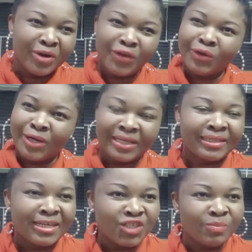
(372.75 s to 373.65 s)
Bring your
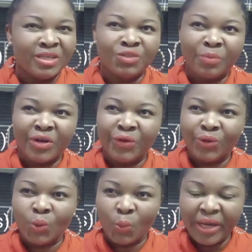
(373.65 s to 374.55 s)
attachment, bring
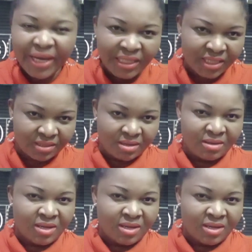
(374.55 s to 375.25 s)
your wigs.